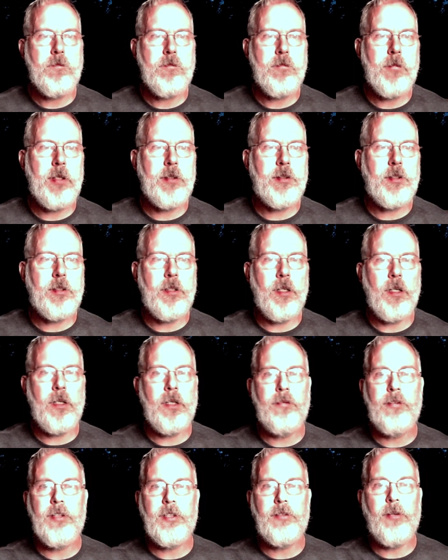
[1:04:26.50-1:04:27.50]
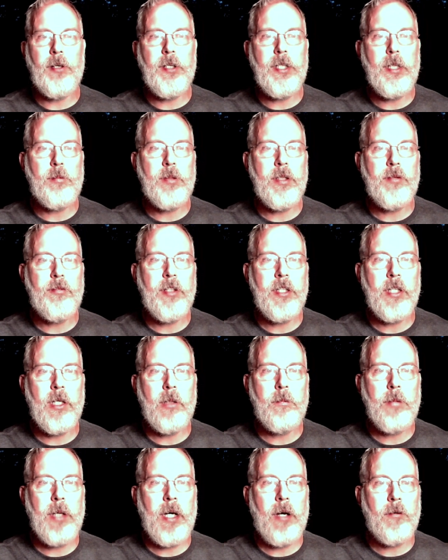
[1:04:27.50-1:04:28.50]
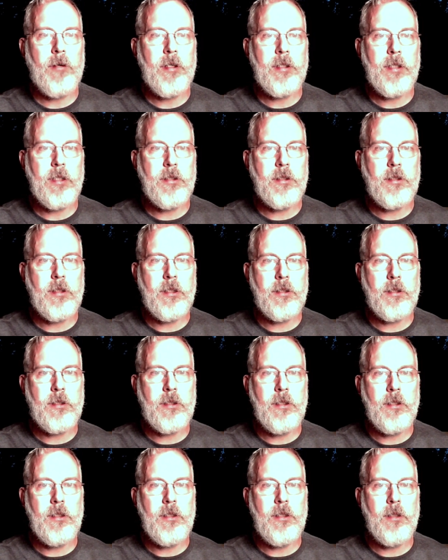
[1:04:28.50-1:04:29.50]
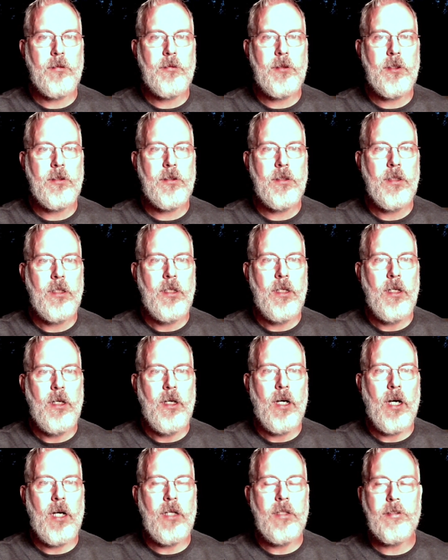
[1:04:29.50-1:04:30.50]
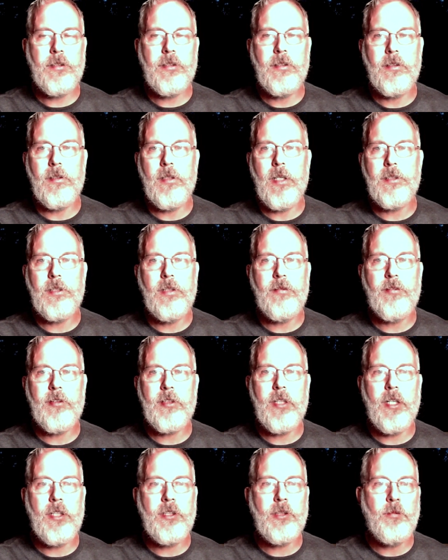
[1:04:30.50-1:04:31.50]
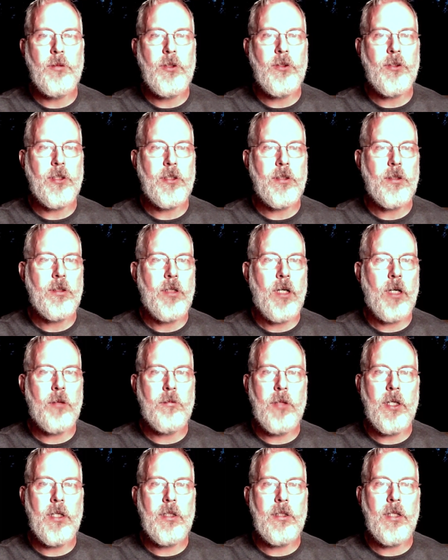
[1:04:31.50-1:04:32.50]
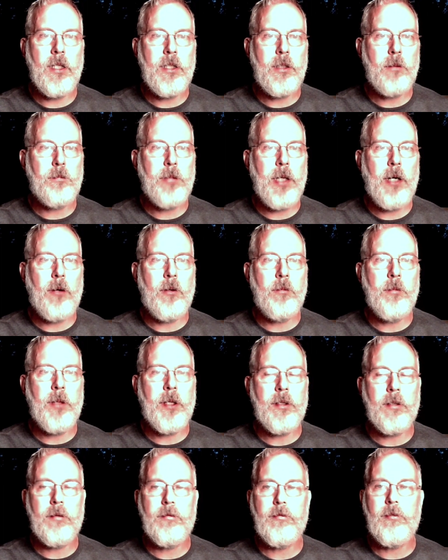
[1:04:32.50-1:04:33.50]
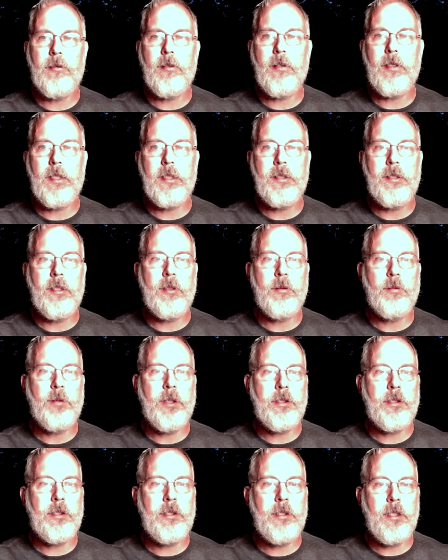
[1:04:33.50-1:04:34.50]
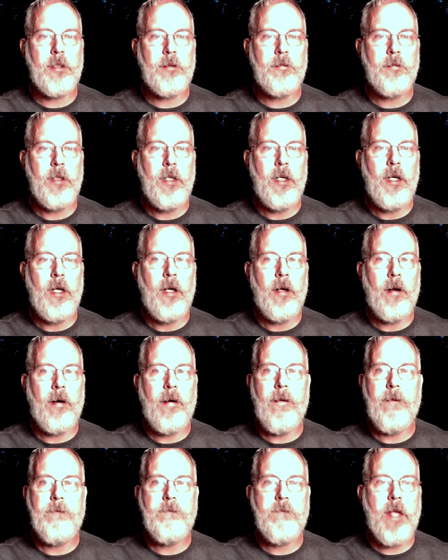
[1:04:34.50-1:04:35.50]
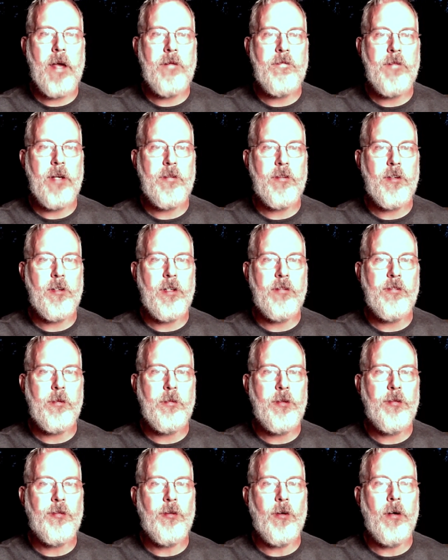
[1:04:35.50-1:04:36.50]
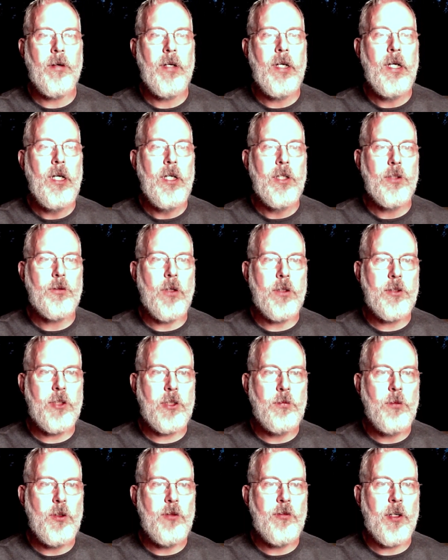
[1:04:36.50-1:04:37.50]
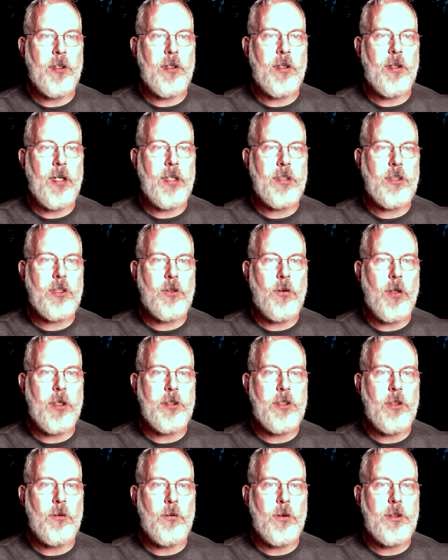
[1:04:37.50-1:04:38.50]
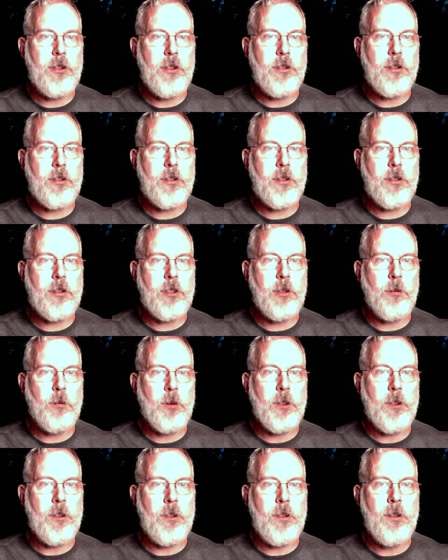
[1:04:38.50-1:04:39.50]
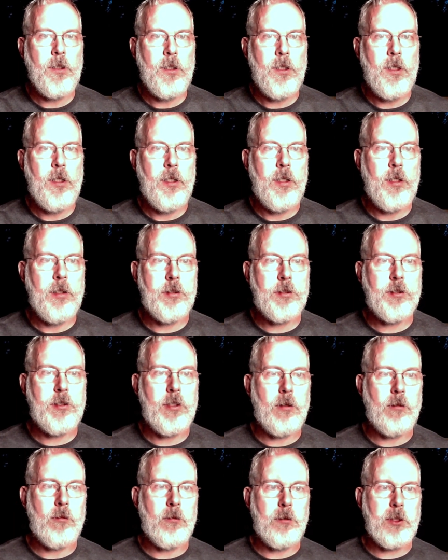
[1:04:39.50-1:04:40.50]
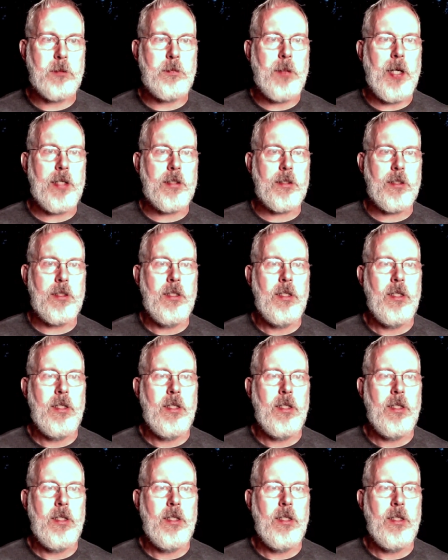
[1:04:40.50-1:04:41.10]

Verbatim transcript: It's uh, if it's very uplifting and empowering, that's that's good. I mean, I listen to lots of different kinds of music. I might like power metal for all I know, but uh, I, I've never heard of it before. So I'll just move on to the next question, which is similar in a certain respect.